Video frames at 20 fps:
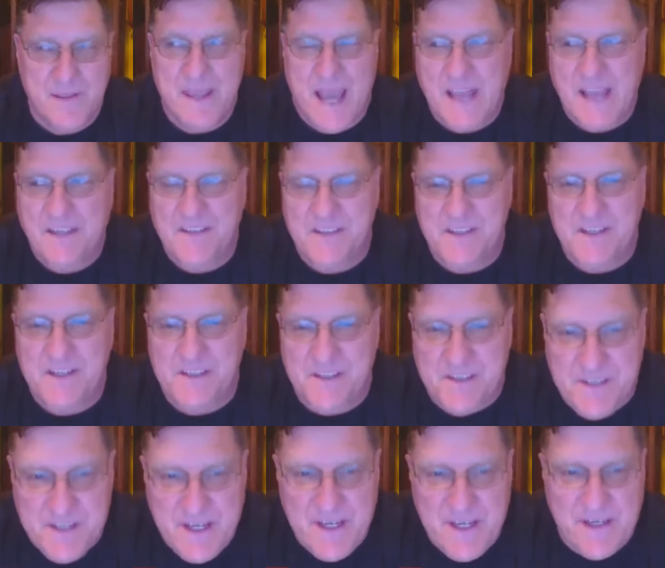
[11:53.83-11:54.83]
The
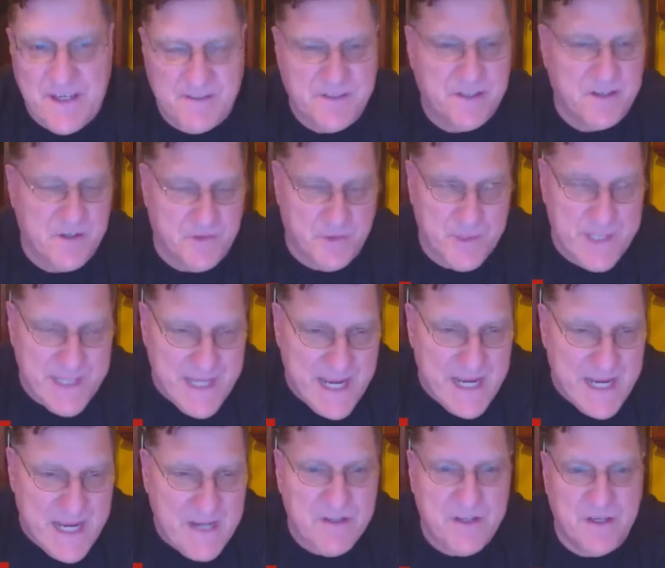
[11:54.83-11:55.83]
ICC is a
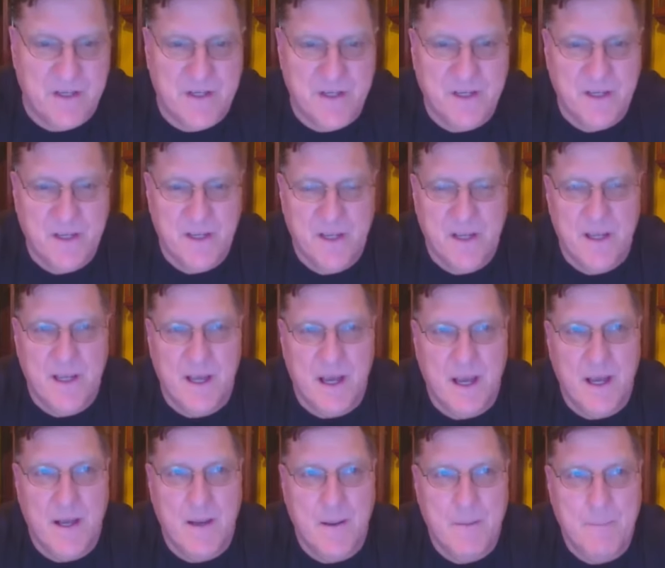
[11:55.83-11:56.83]
creation
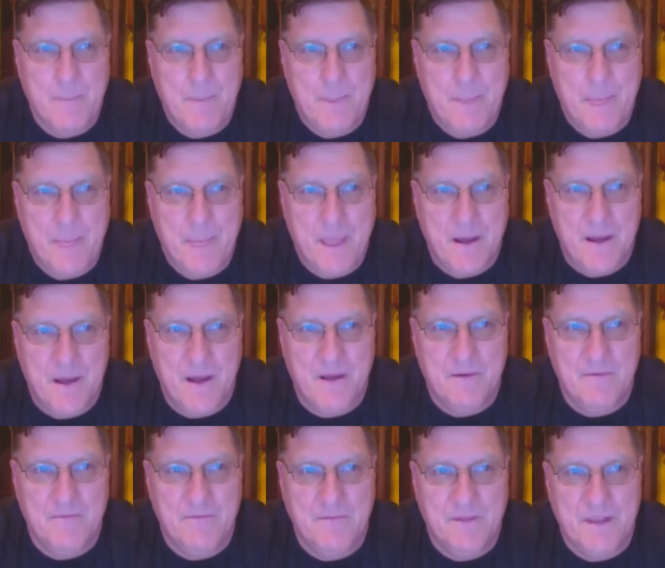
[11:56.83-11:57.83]
of
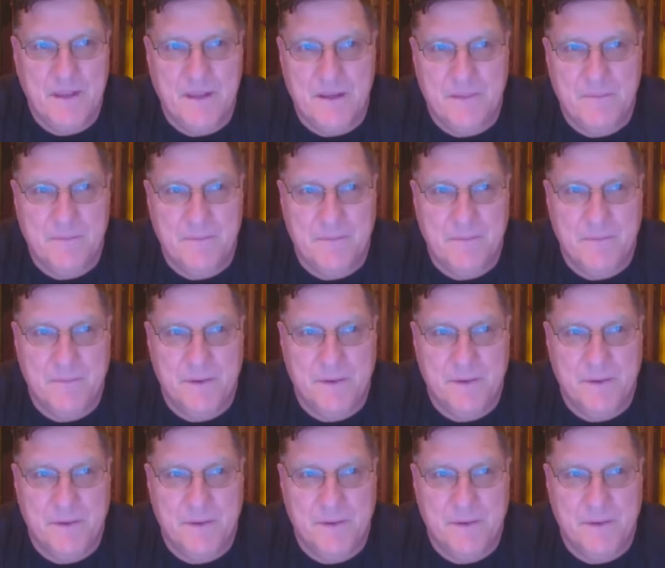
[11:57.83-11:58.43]
I